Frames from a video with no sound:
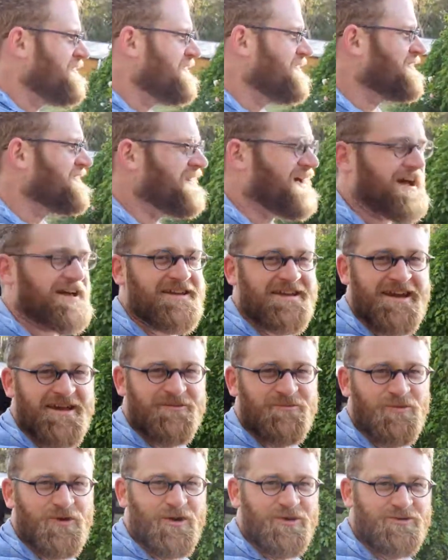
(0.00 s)
G'day
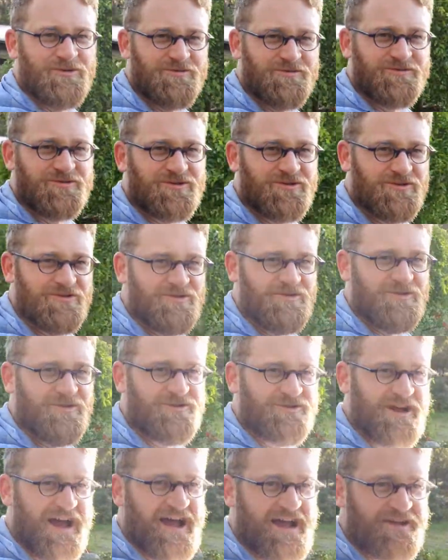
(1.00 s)
and welcome to
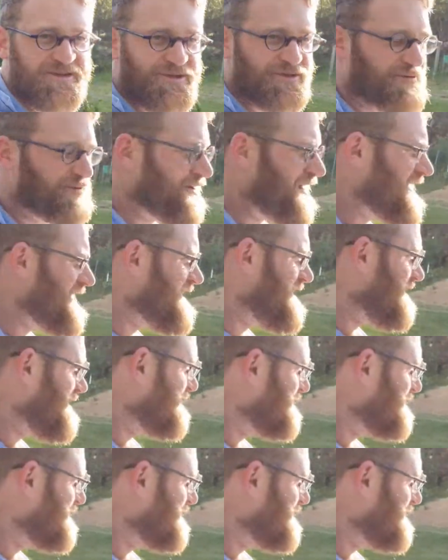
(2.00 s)
day 3